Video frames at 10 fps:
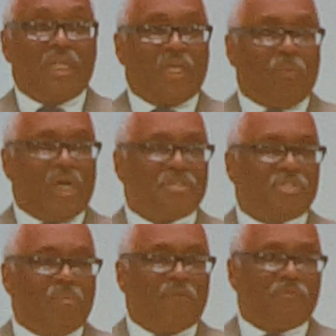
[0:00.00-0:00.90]
Likewise,
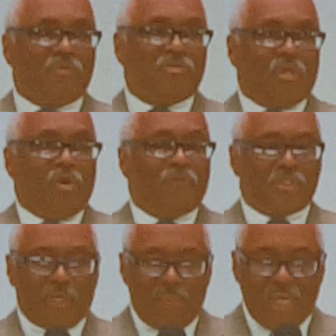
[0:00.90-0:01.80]
some of
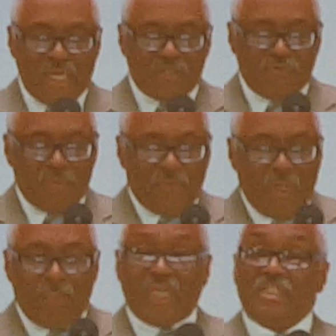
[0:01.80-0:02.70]
Jehovah's commands
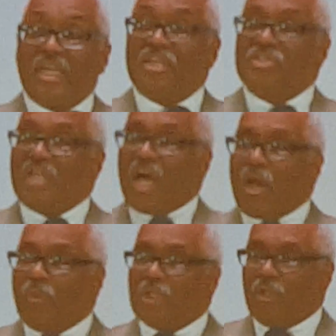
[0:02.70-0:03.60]
may test
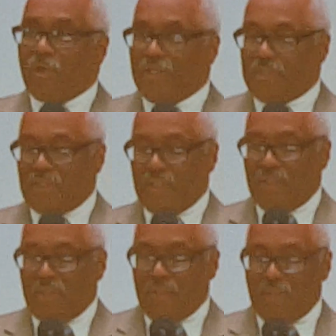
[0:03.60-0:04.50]
our loyalty.
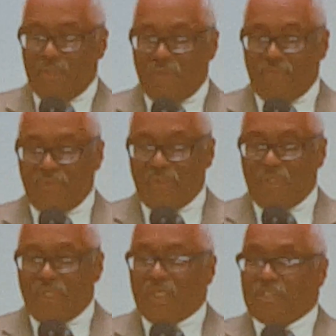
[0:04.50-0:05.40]

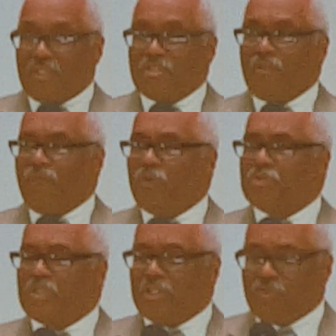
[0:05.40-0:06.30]
Since the
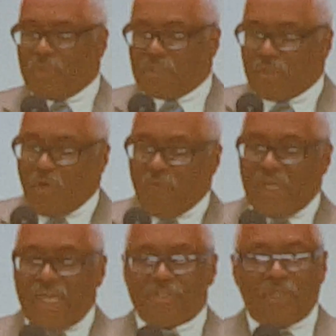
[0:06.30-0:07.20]
first century, Jehovah
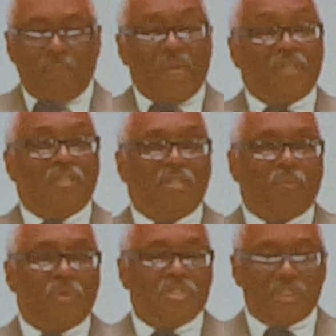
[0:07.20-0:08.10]
has commanded
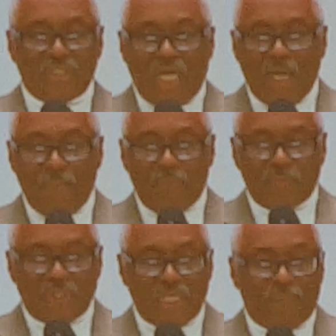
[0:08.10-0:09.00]
that we
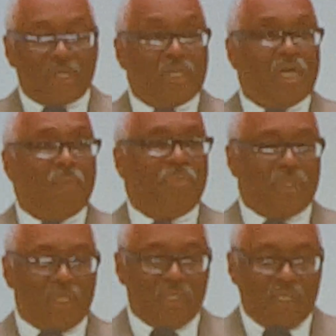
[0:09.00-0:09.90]
stop keeping
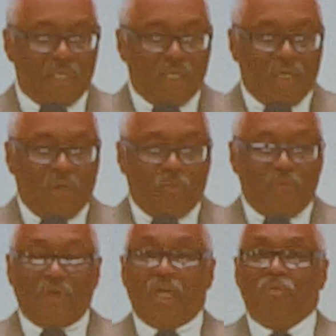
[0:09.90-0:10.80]
company
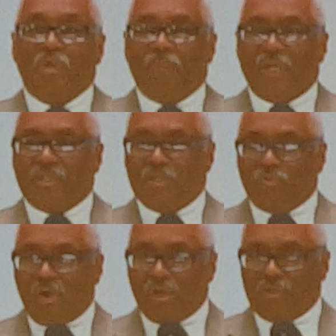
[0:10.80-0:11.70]
with unrepentant
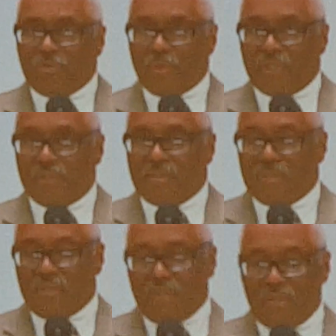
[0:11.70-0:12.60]

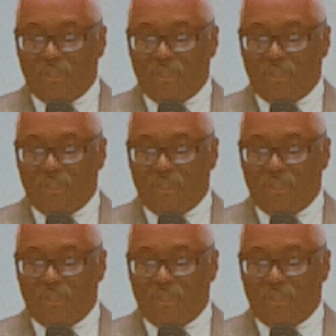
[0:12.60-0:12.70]
wrongdoers.